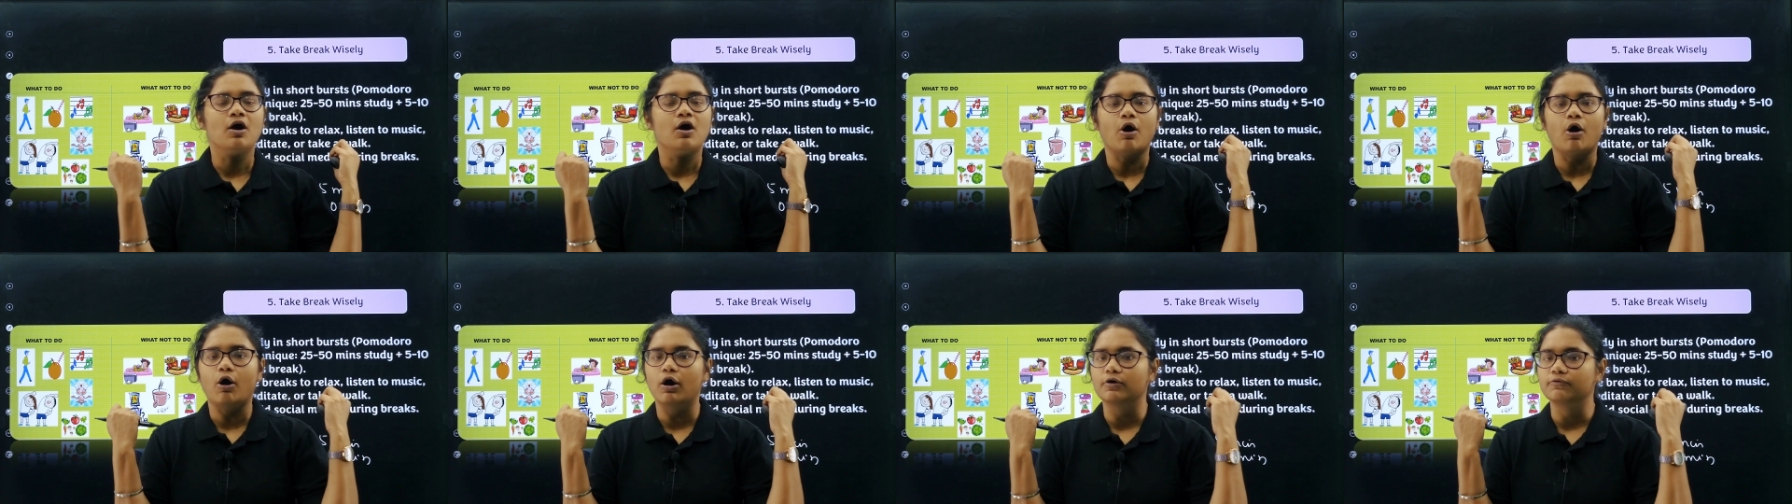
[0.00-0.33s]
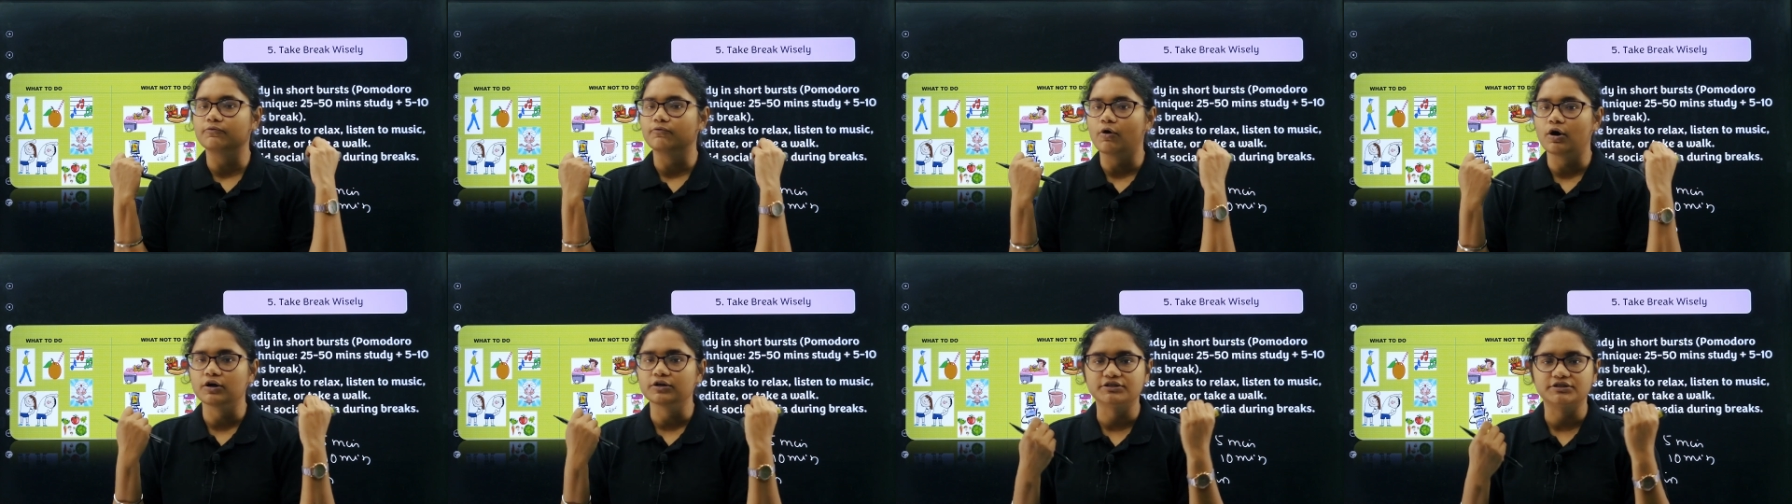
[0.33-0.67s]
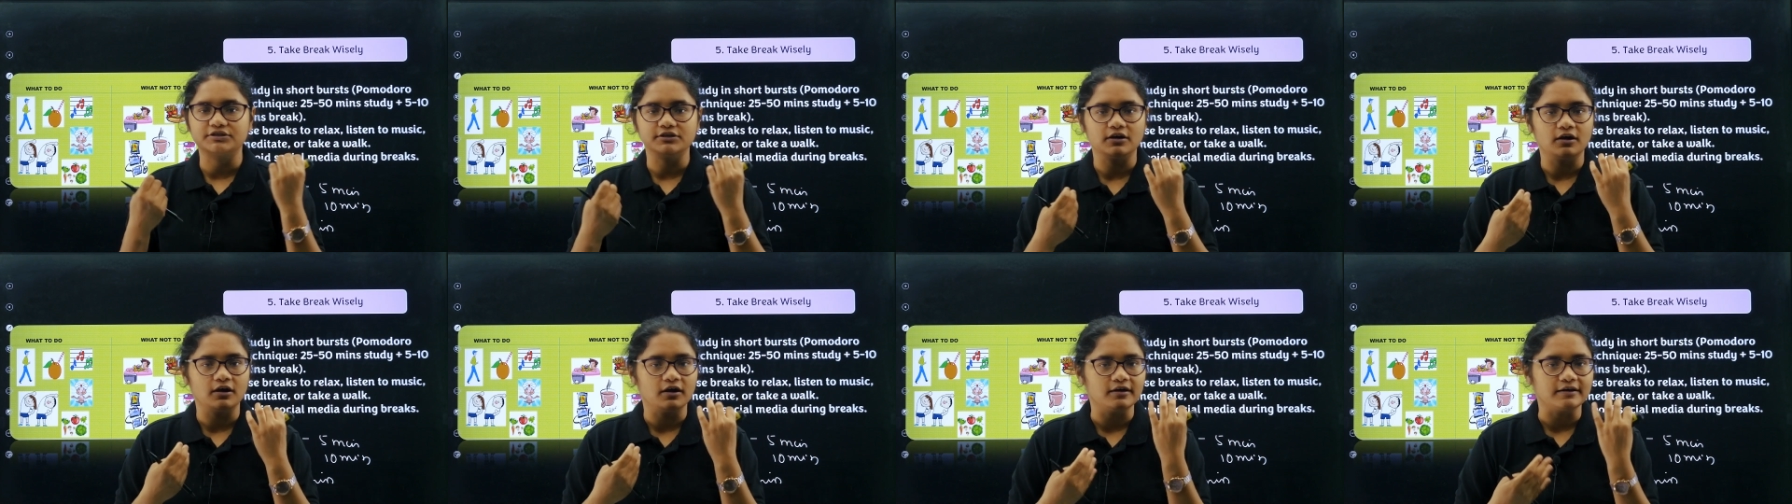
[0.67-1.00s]
or
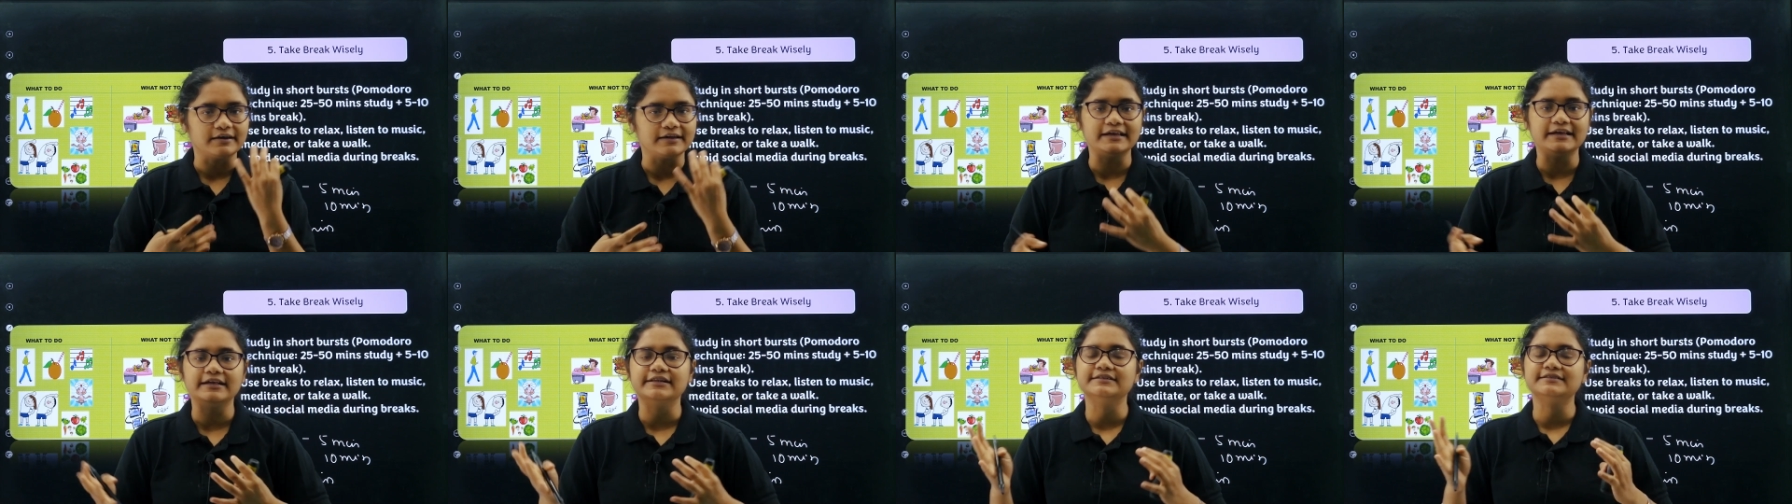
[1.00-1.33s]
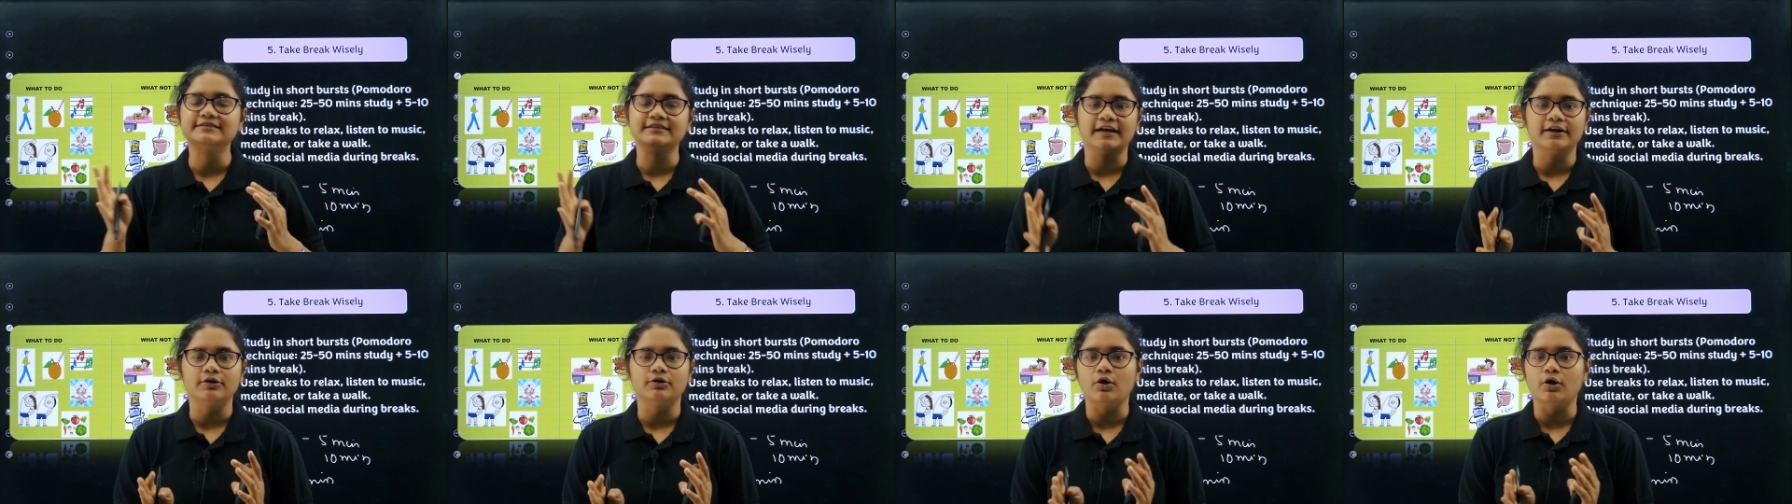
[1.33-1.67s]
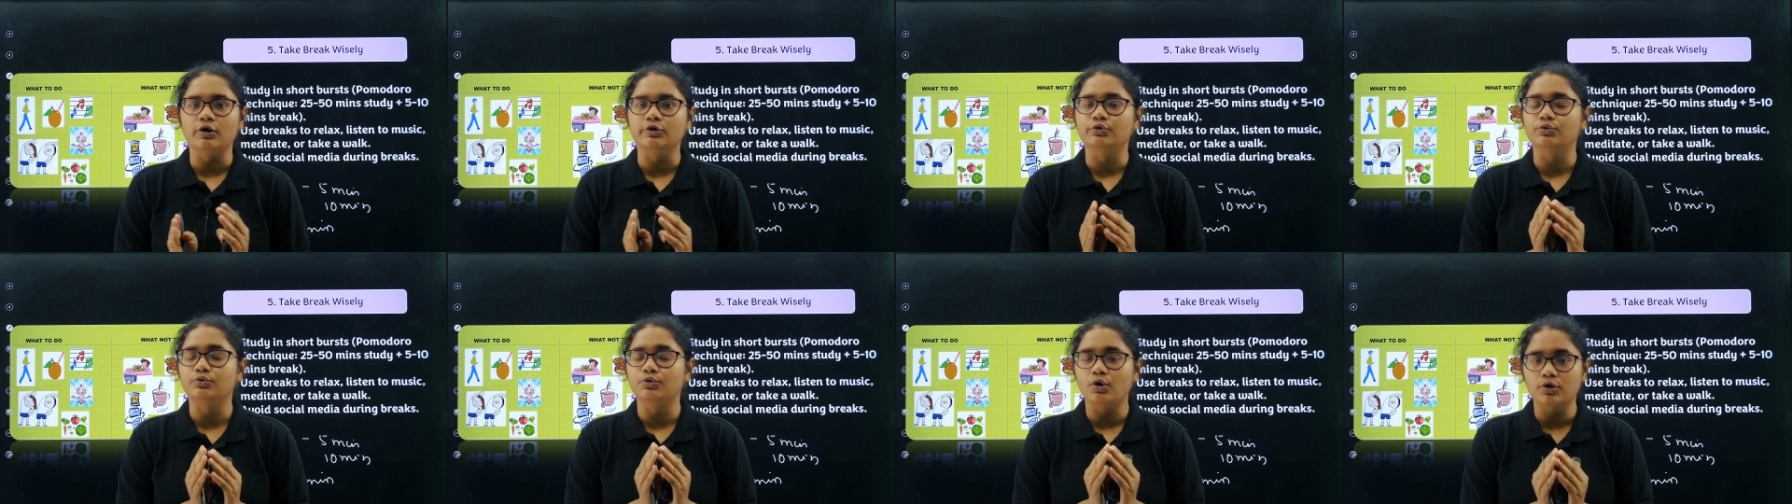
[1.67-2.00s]
watch reels and
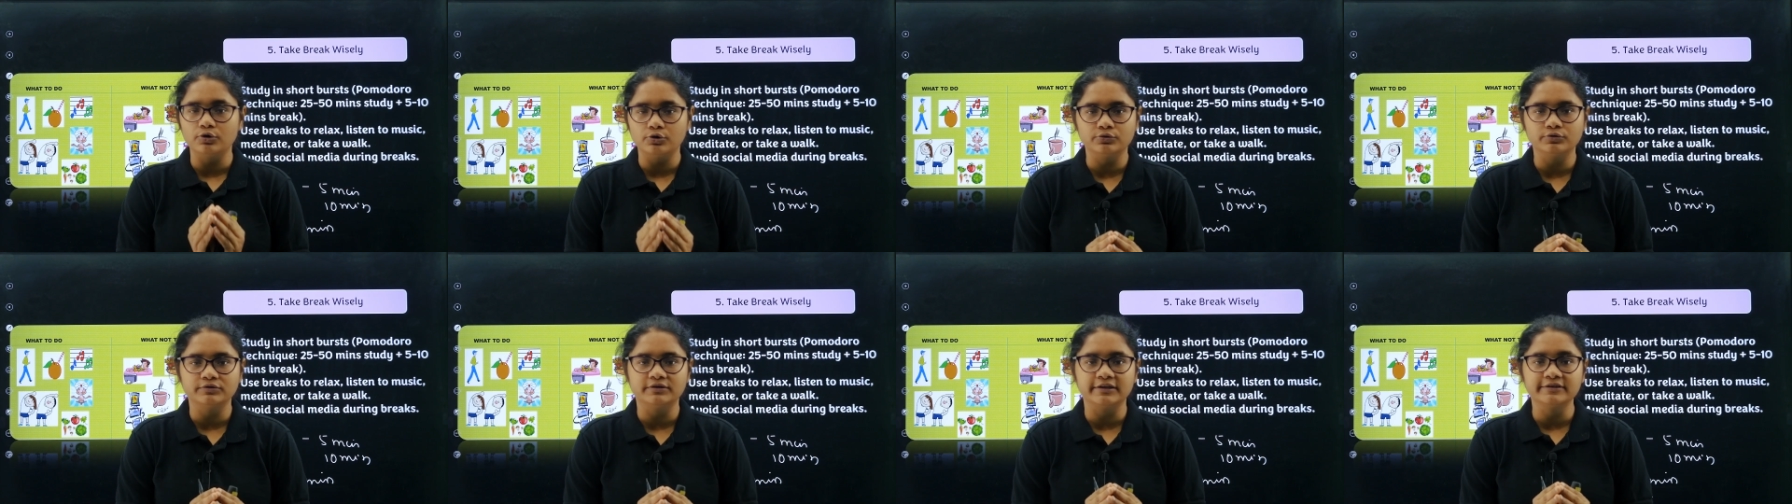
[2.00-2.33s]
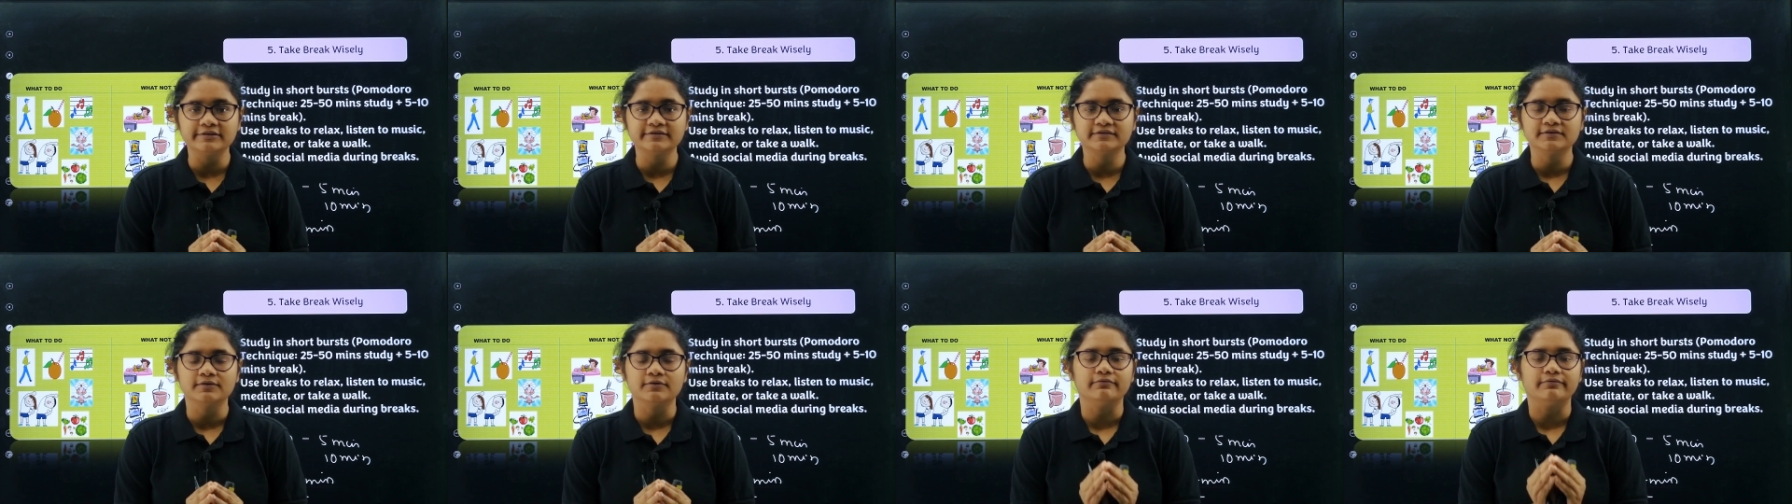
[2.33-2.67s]
all. Do not do this.